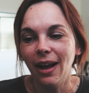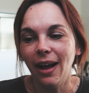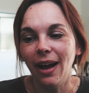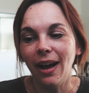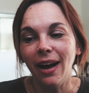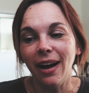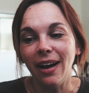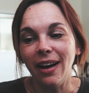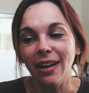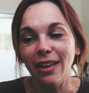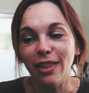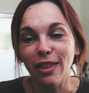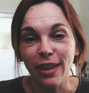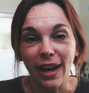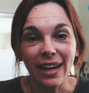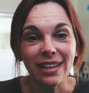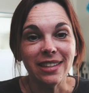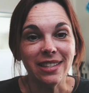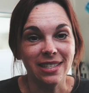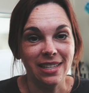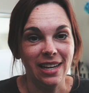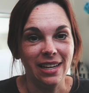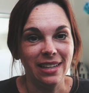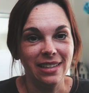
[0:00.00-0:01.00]

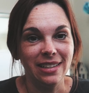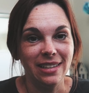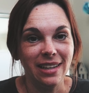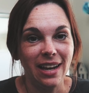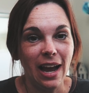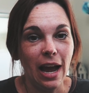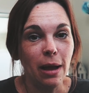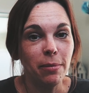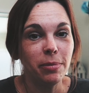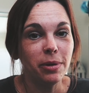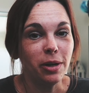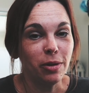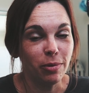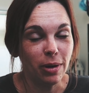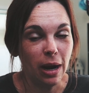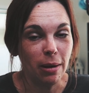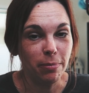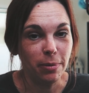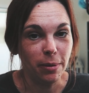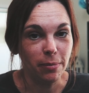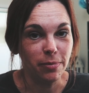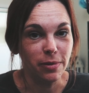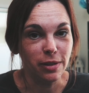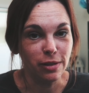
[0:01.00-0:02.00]
that said, I'm gonna
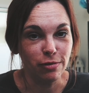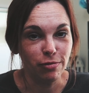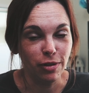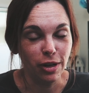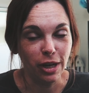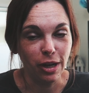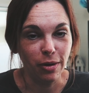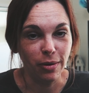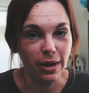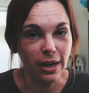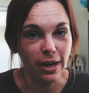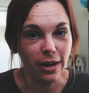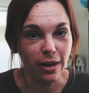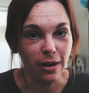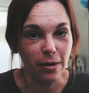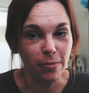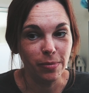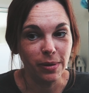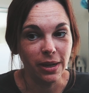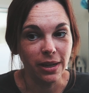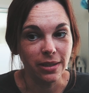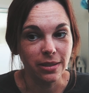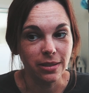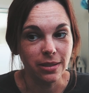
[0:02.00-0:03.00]
wrap up this video here
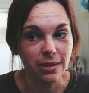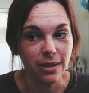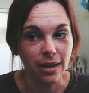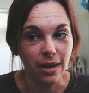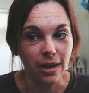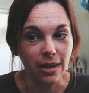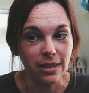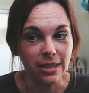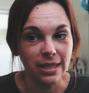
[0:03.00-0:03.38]
because